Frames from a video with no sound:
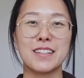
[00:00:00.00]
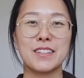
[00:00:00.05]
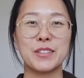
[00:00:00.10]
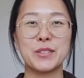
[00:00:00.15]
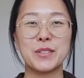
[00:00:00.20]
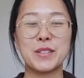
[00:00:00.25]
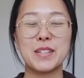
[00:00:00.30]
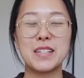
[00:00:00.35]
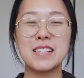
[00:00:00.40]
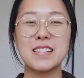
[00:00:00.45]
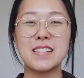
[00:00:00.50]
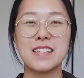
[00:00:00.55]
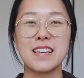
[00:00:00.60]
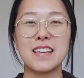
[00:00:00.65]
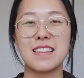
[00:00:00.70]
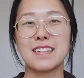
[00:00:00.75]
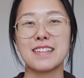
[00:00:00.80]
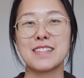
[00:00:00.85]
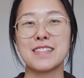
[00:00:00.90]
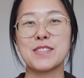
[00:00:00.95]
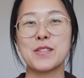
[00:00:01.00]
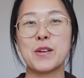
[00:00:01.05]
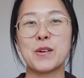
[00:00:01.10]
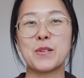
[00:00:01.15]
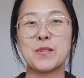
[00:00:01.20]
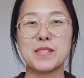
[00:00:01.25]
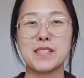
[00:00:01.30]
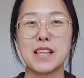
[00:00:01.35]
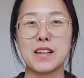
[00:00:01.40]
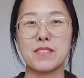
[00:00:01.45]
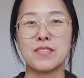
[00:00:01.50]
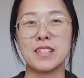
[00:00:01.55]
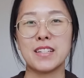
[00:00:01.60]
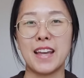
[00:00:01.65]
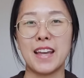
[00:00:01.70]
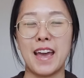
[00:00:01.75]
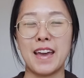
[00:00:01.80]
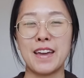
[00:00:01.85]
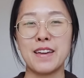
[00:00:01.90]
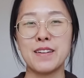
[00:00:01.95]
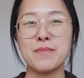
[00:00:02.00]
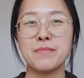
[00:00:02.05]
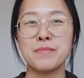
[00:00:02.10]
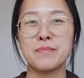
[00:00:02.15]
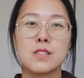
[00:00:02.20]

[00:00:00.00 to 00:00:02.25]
Louis, and that's zone 7A.